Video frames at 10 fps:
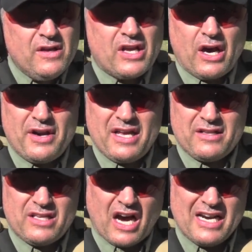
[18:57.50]
Go to
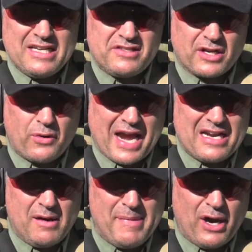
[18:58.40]
Gunny's, a great
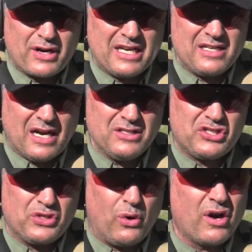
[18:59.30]
American gun
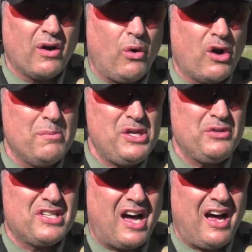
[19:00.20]
store, Orem,
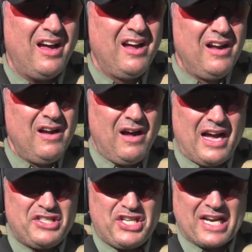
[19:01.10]
Utah.
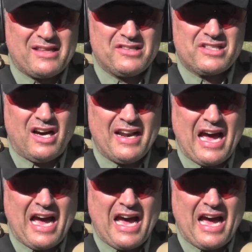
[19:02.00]
I checked this gun